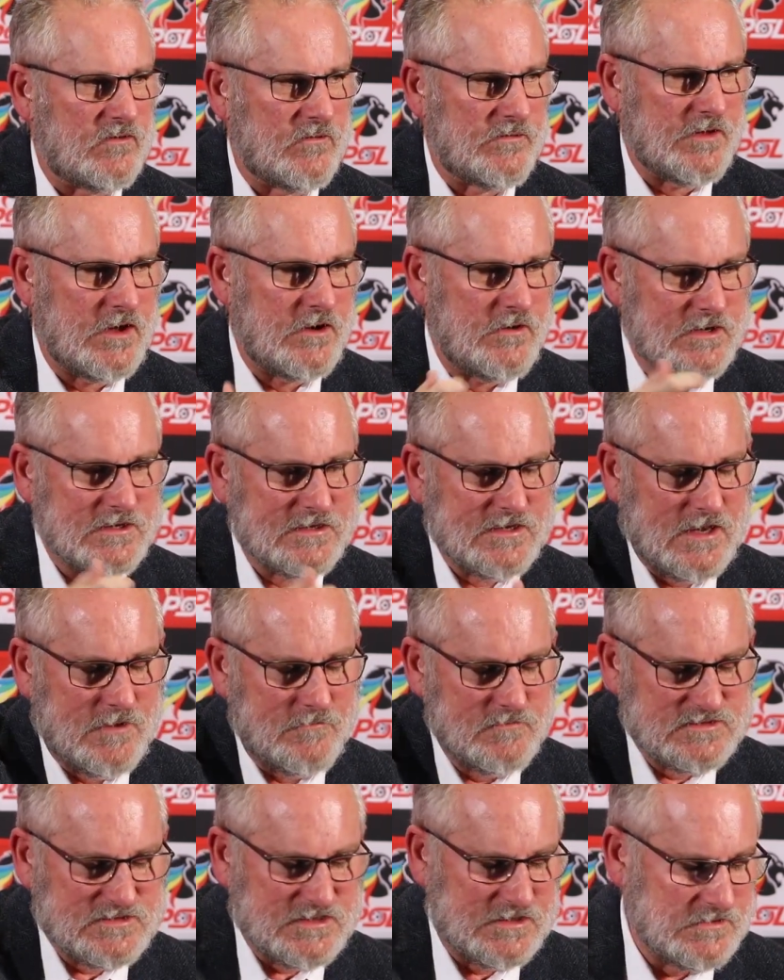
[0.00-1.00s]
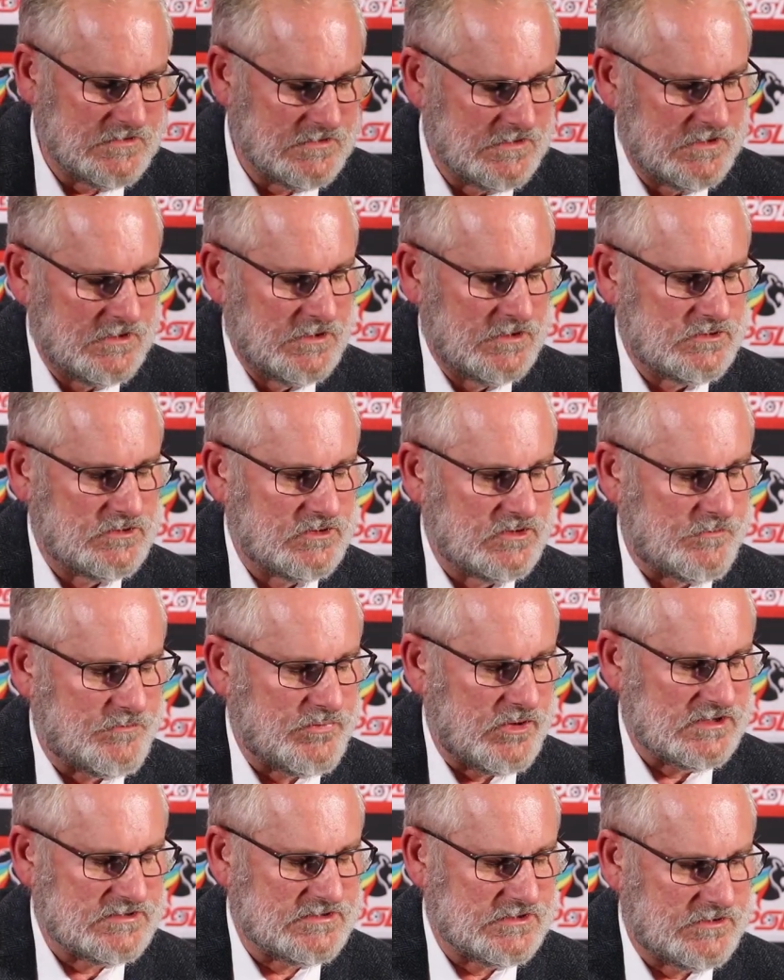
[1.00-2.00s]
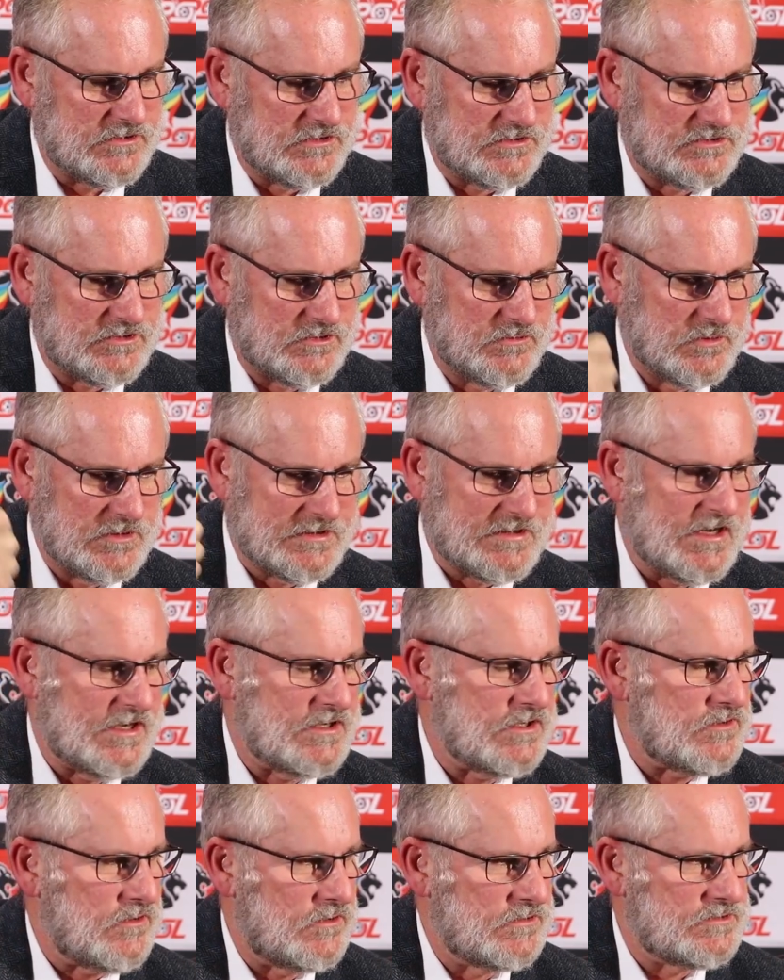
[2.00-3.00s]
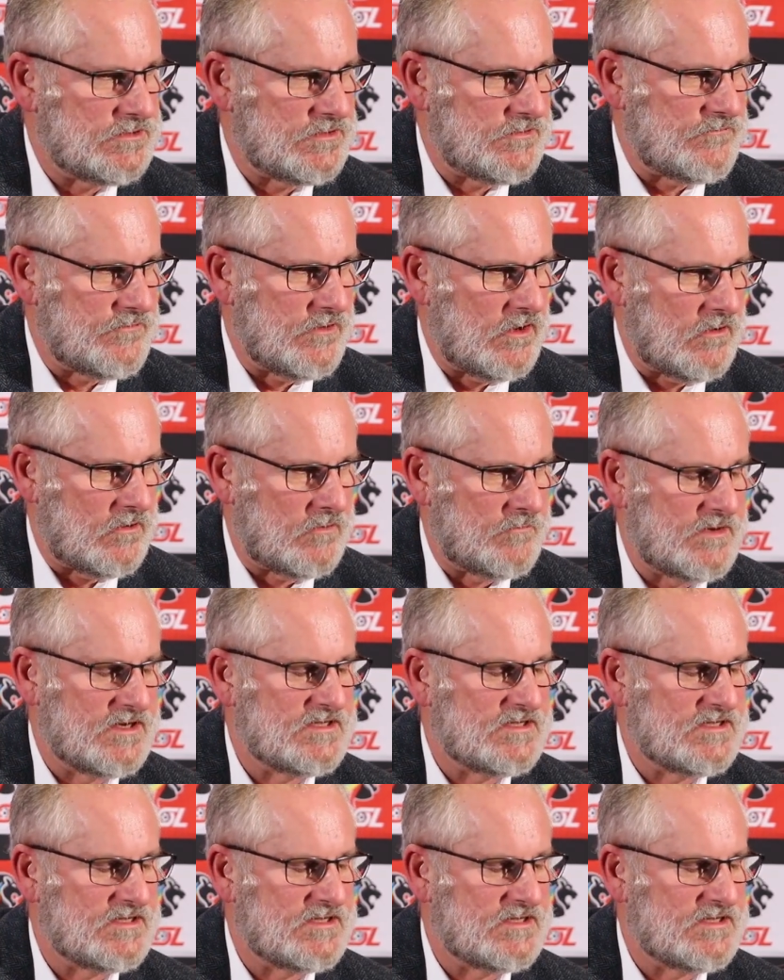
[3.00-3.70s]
although it comes in to the prosecutor who will get it onto the roll,